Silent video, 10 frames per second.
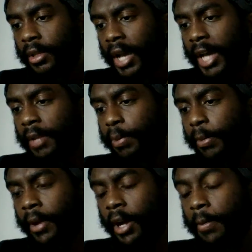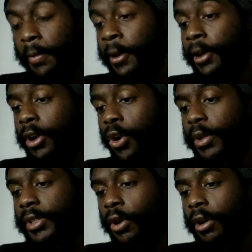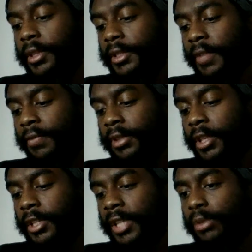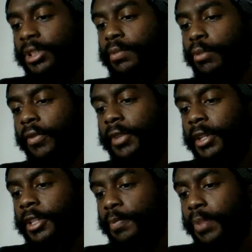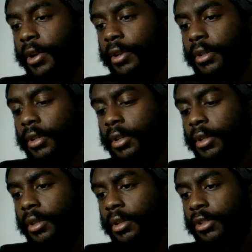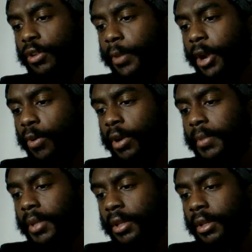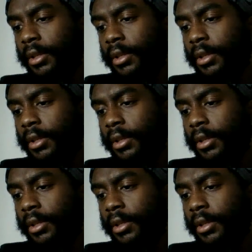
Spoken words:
I didn't prepare to go into all these different things. I was just moving in the spirit. So bear with me.